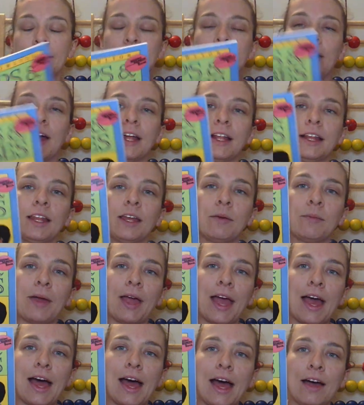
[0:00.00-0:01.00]
finally we
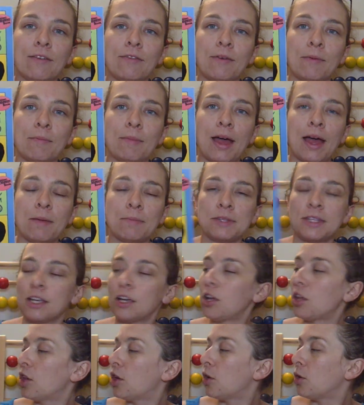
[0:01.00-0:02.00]
have Maps and
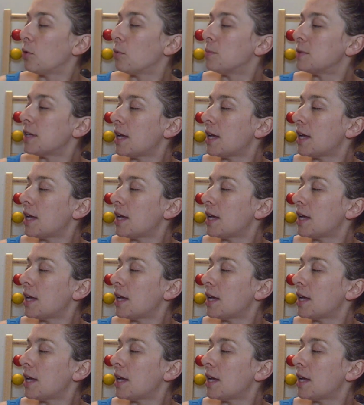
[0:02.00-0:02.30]
Globes,